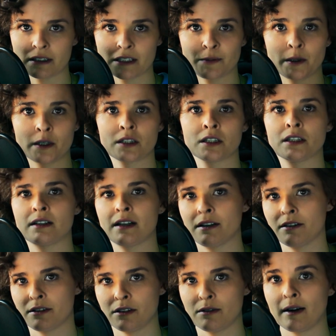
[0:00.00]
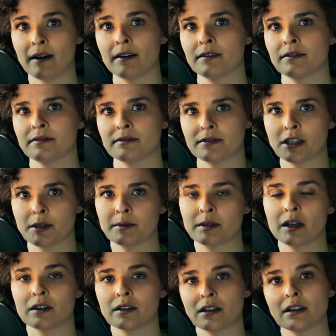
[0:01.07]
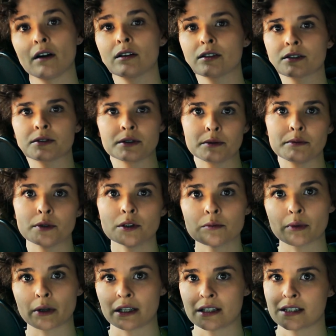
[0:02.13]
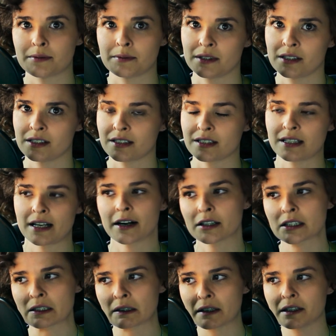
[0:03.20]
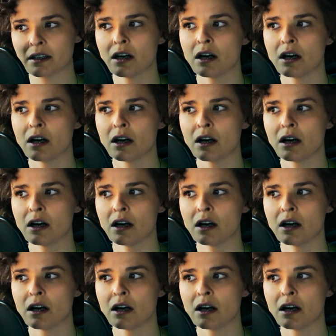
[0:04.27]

especially now that you have Gemini also in the moon placement. It's an air sign.